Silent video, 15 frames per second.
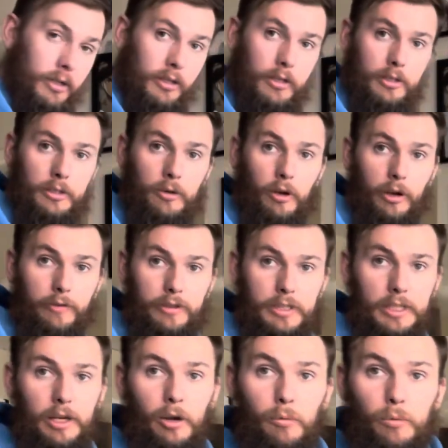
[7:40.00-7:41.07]
So obviously
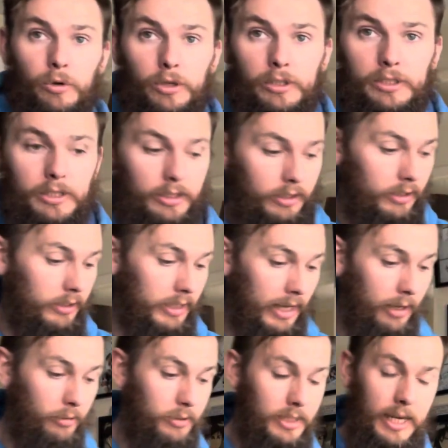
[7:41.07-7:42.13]
I would now
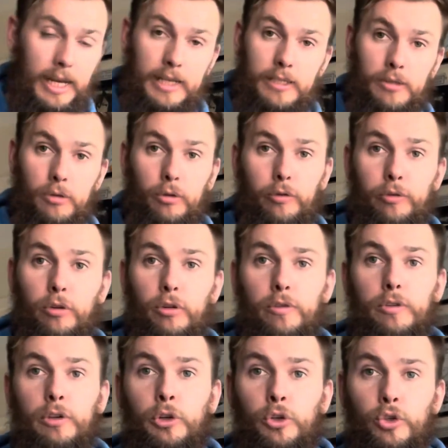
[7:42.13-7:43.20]
test all 4 of our
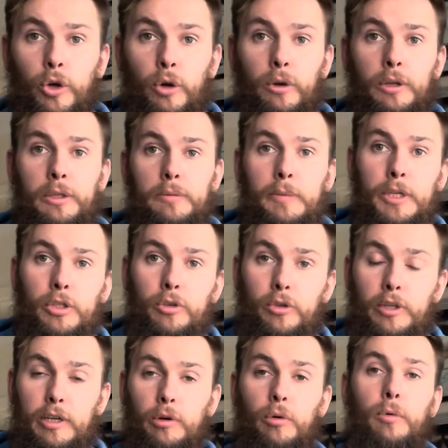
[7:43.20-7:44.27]
controllers, make sure
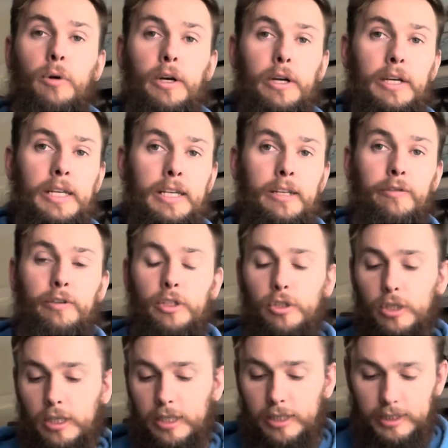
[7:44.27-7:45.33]
they all work
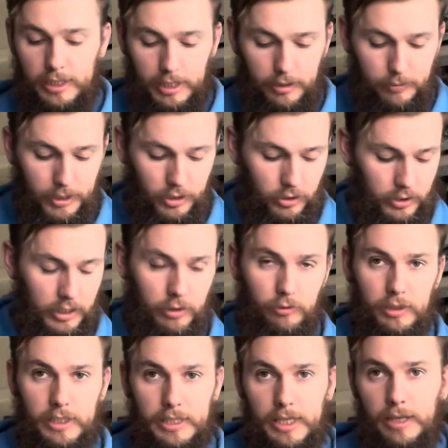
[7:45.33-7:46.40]
individually, take the batteries out,
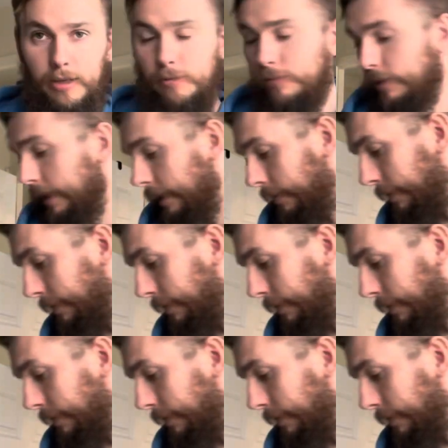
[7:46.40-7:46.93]
reset them, take the